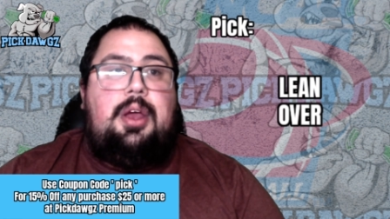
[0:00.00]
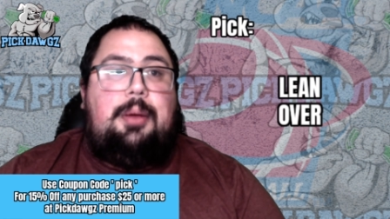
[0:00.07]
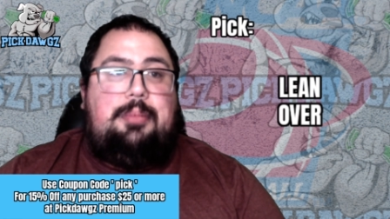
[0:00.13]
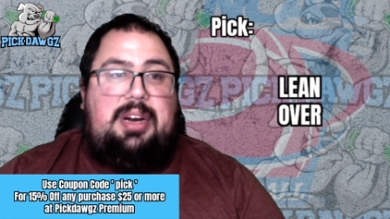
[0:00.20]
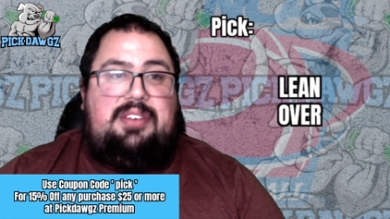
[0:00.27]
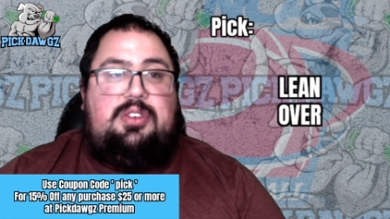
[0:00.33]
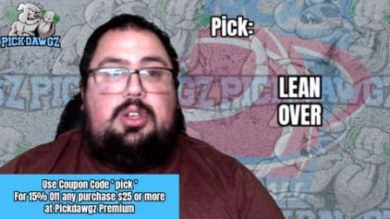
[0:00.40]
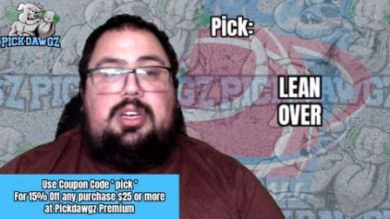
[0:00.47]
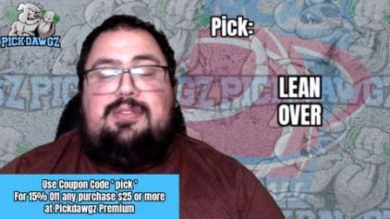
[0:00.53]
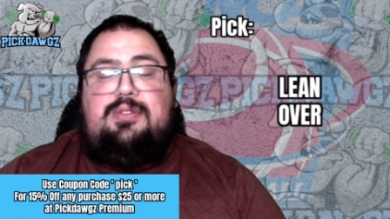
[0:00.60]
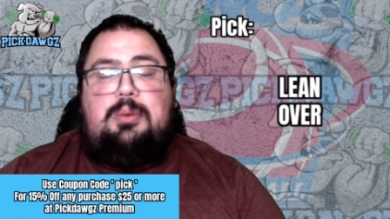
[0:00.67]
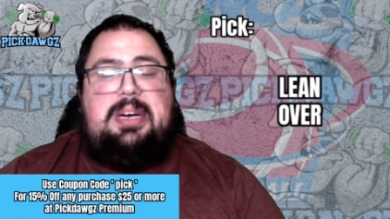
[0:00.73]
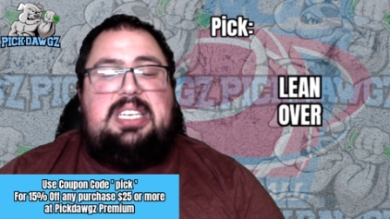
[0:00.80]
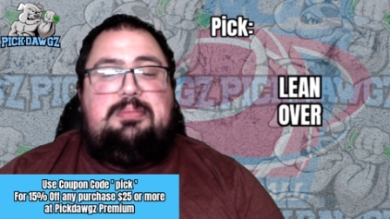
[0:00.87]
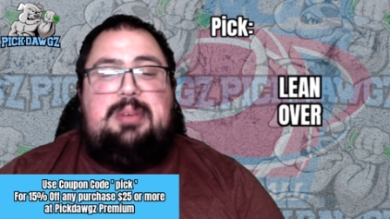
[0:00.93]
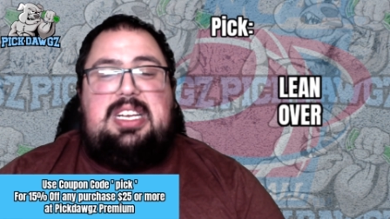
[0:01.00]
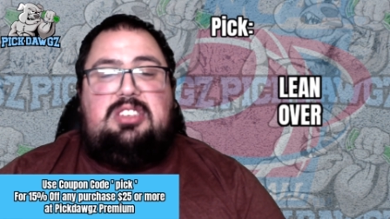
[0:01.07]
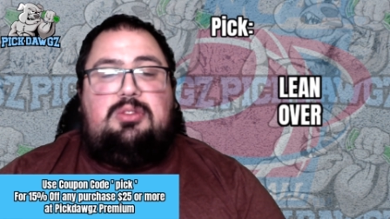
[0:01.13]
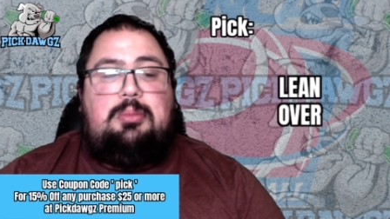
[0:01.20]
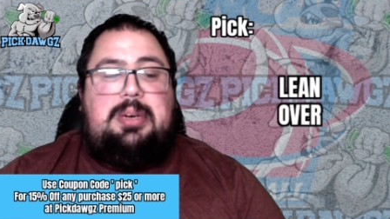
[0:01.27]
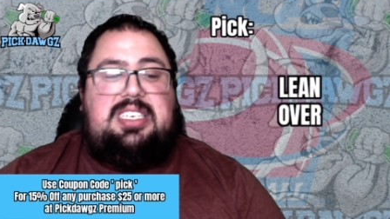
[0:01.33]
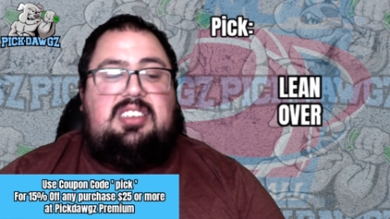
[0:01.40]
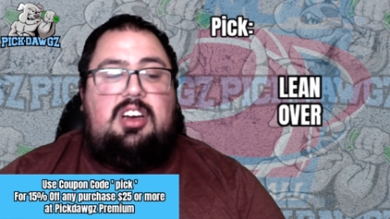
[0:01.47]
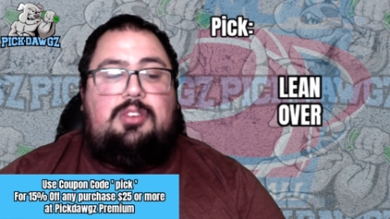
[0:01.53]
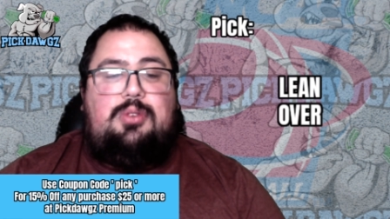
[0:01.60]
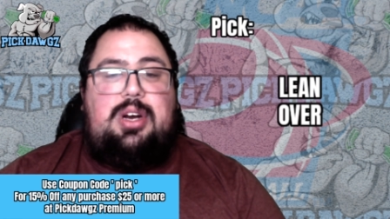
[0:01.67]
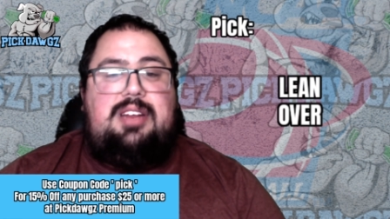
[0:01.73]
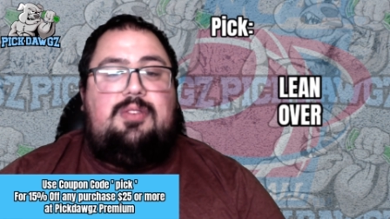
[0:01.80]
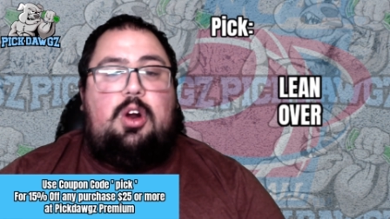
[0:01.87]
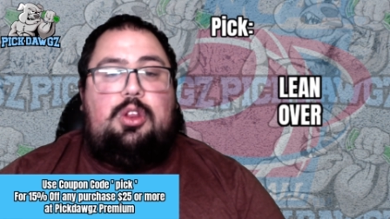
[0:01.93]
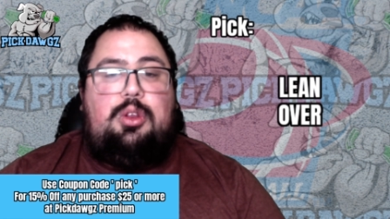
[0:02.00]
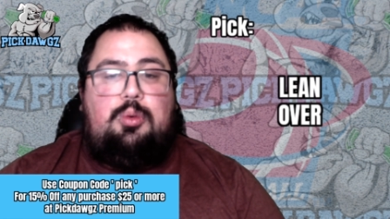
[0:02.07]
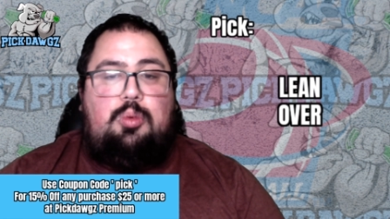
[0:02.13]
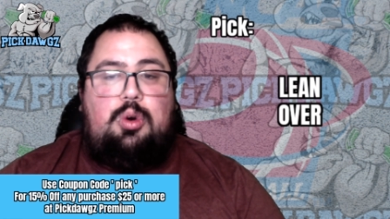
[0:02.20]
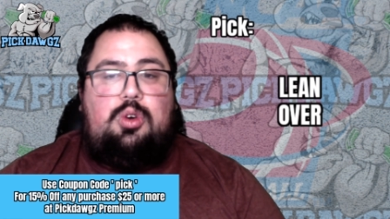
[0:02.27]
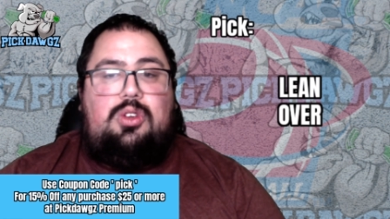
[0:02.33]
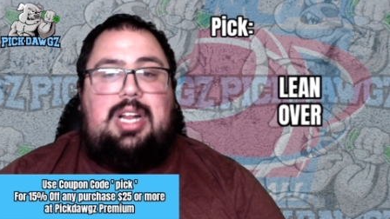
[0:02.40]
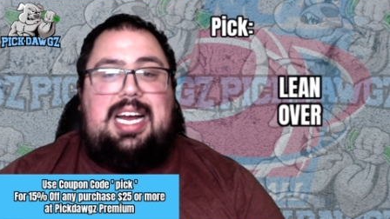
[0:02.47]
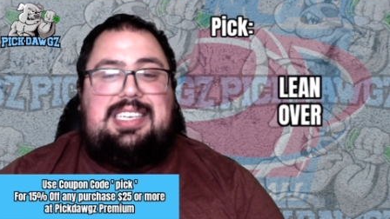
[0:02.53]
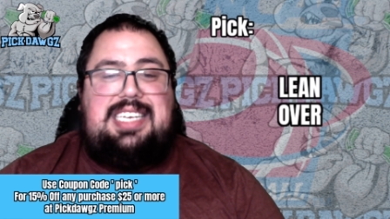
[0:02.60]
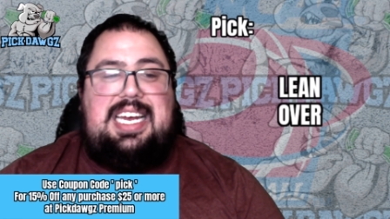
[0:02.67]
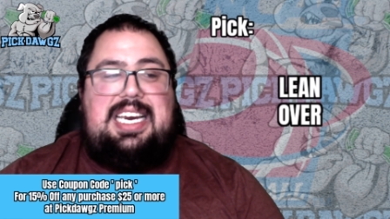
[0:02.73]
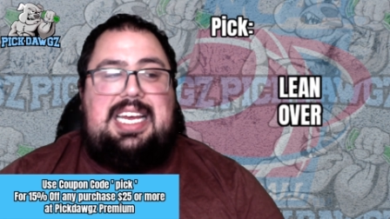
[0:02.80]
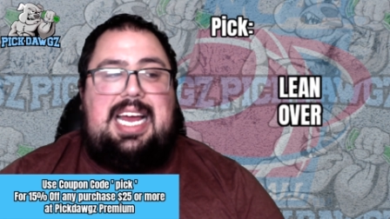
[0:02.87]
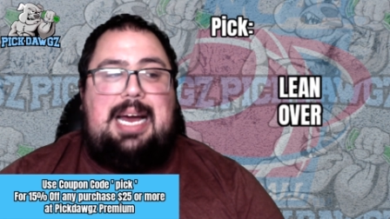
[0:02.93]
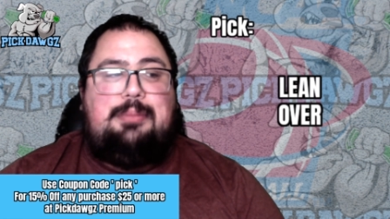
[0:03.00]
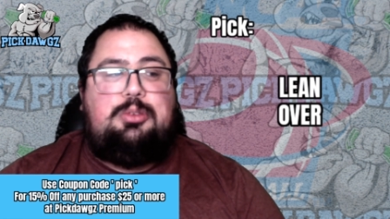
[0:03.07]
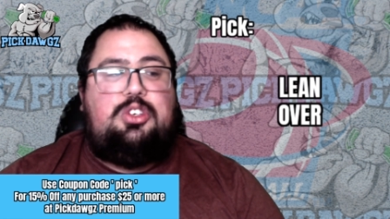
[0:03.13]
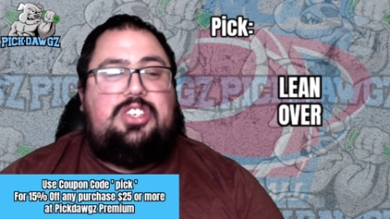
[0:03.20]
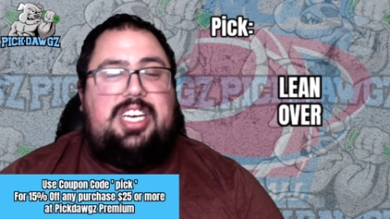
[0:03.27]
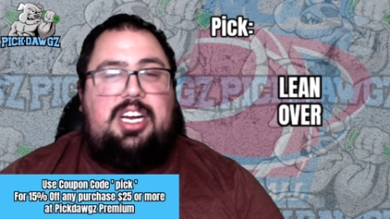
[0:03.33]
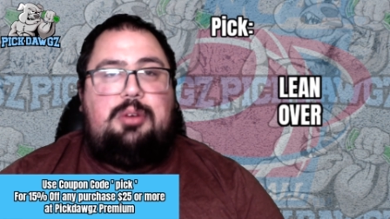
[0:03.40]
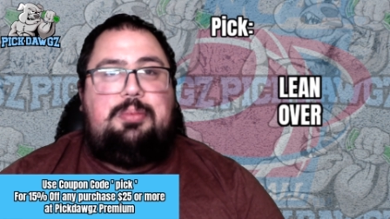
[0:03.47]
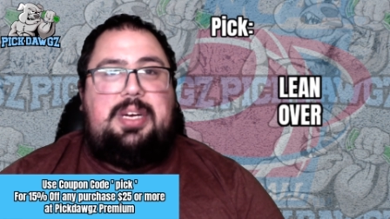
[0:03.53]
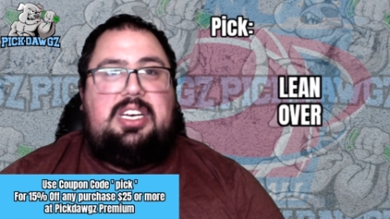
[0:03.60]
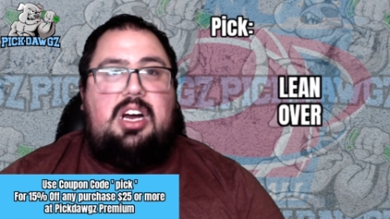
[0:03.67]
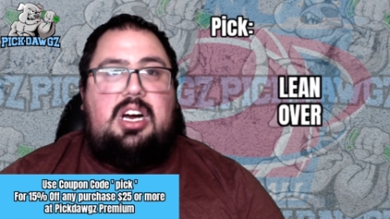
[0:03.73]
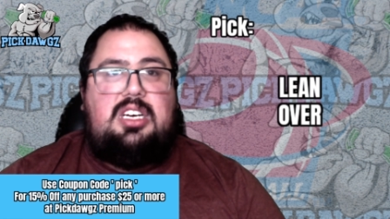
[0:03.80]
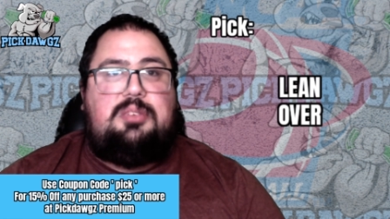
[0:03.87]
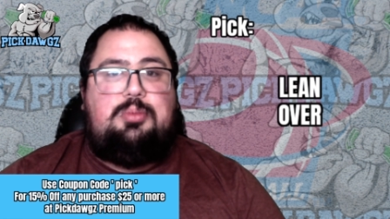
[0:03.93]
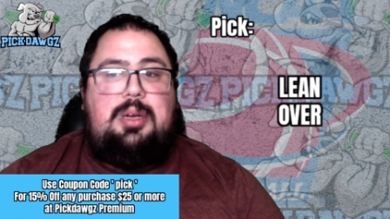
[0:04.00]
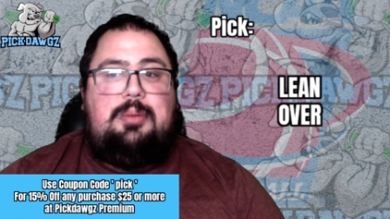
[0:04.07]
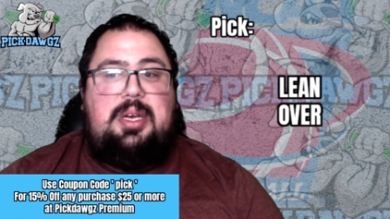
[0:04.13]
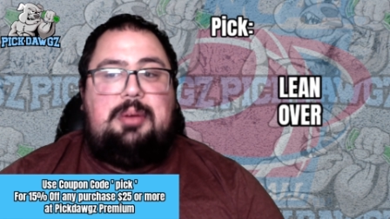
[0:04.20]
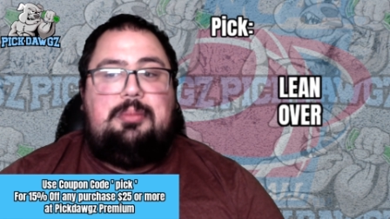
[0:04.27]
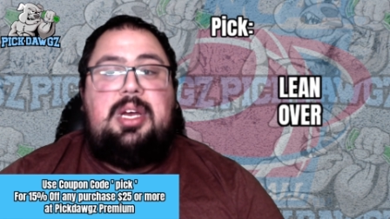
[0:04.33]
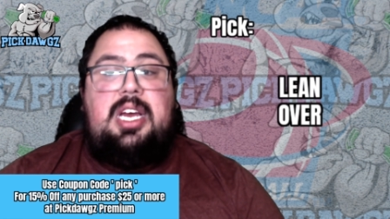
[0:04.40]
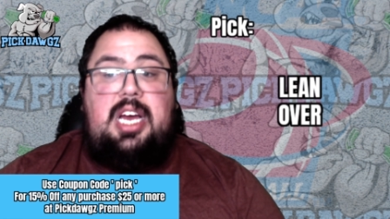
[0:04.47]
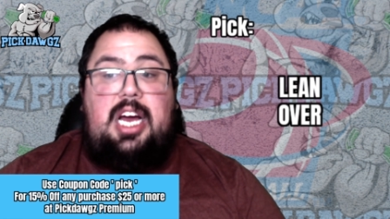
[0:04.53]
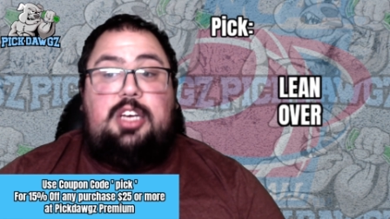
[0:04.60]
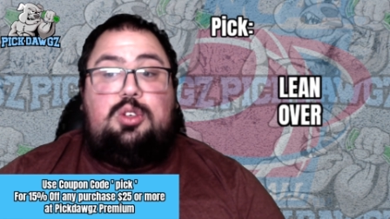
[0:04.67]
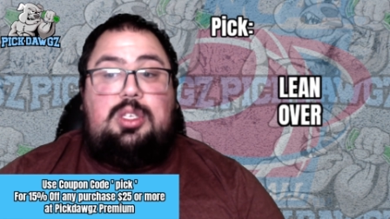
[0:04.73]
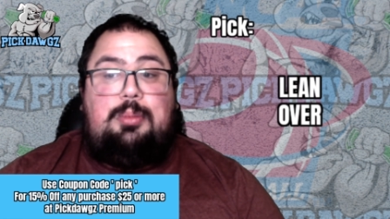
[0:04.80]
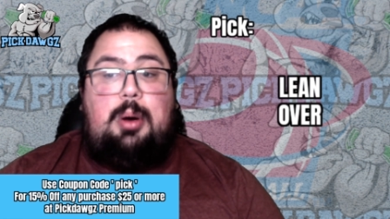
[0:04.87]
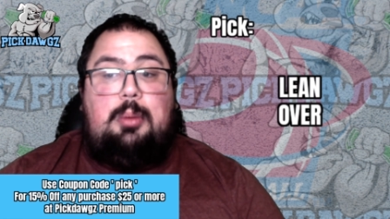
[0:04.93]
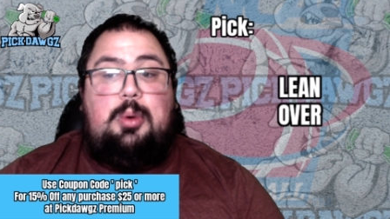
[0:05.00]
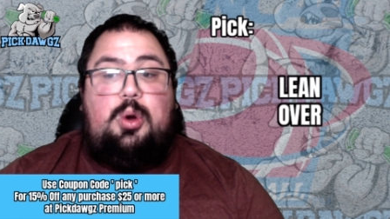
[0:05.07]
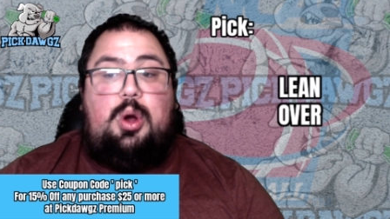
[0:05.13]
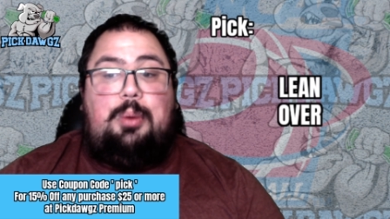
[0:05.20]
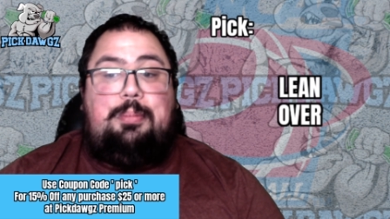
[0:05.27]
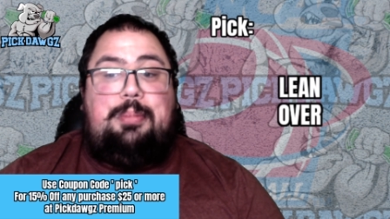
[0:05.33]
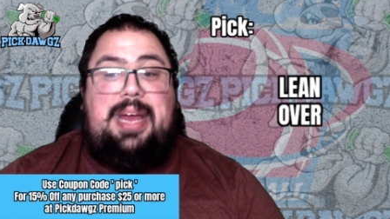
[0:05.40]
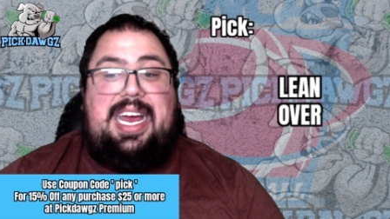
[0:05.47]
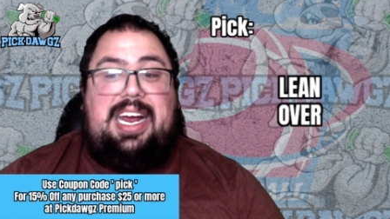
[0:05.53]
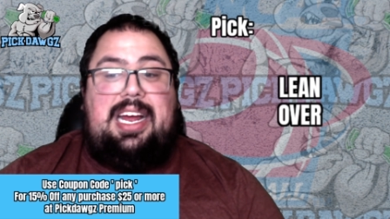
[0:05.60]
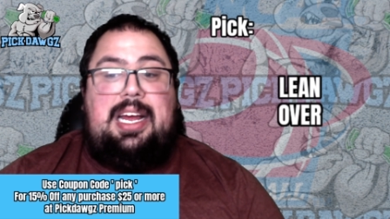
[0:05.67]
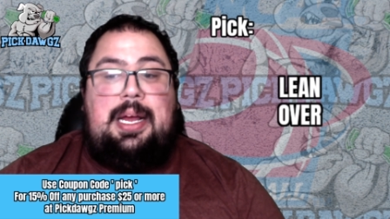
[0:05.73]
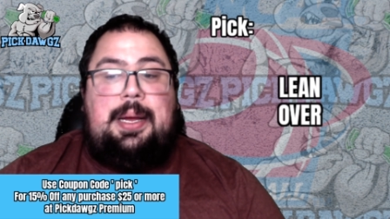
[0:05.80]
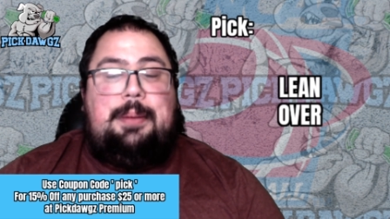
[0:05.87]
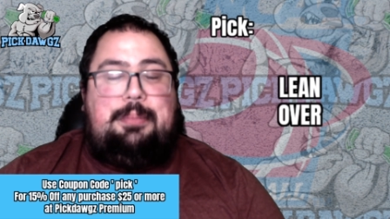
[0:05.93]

But if you're looking for best bets for myself or any of our other world class handicappers, check out Pick Dawgz Premium and use the promo code PICK,